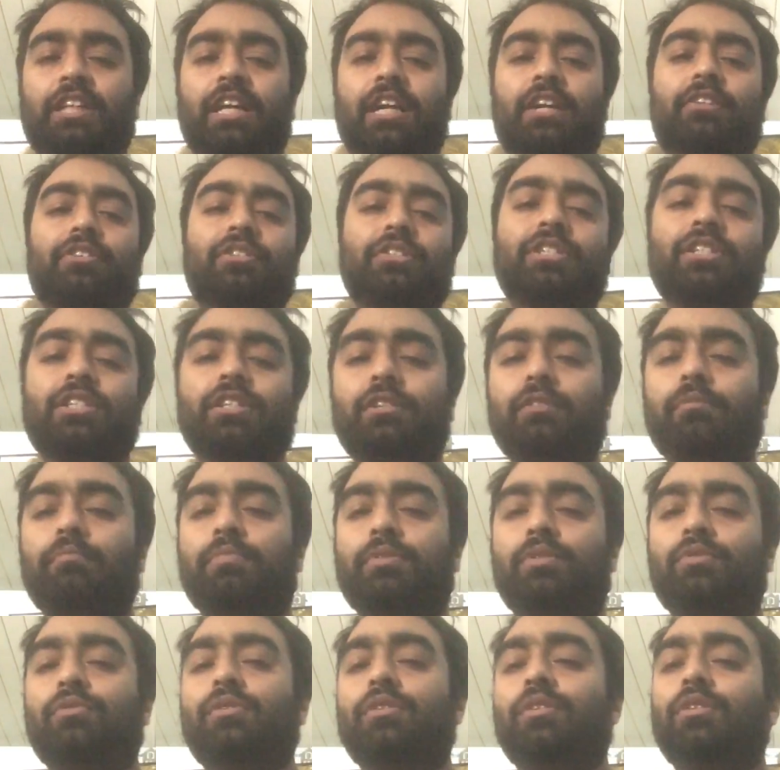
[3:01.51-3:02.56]
energy
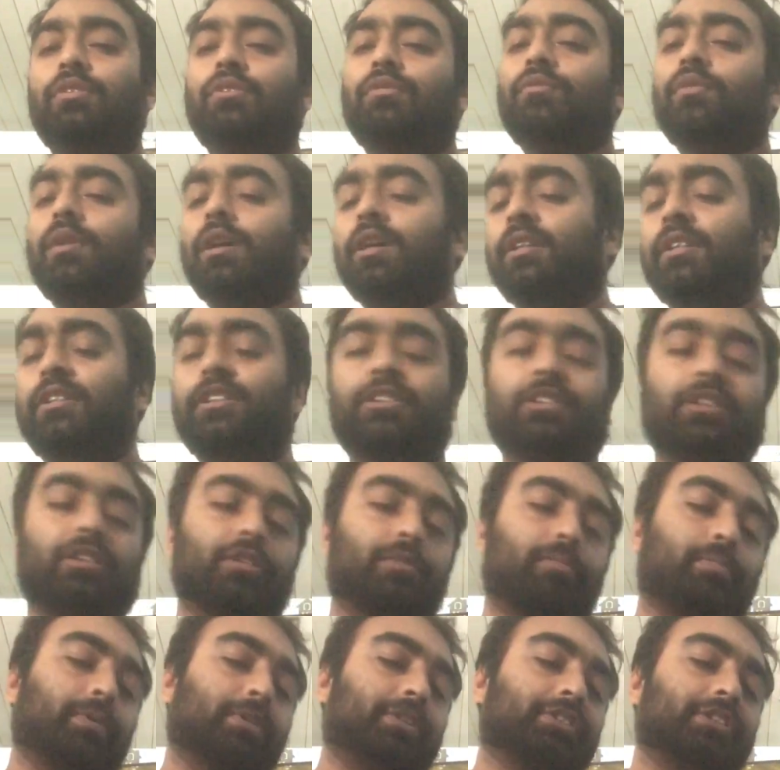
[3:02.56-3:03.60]
between you and this other
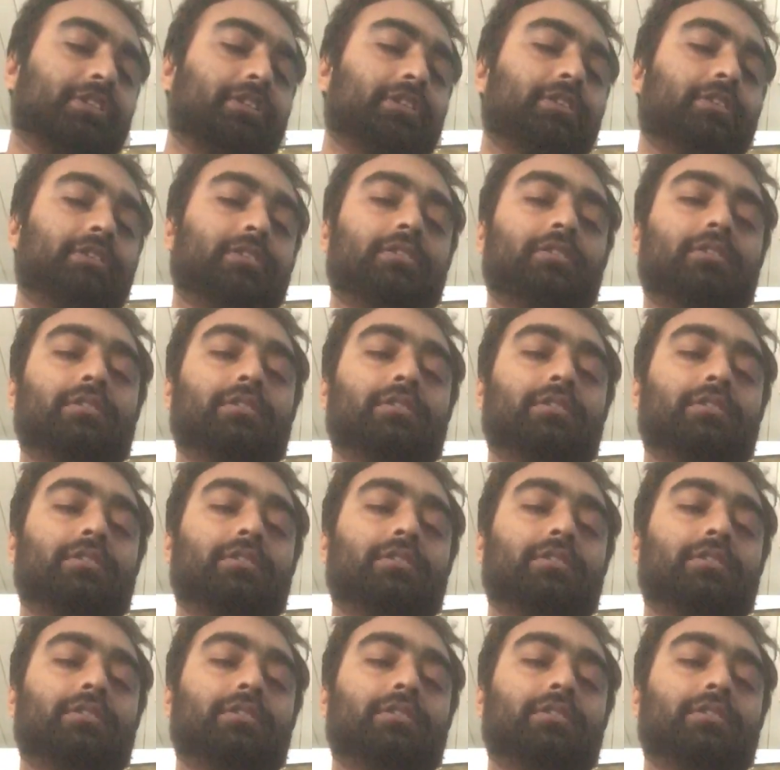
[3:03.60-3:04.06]
person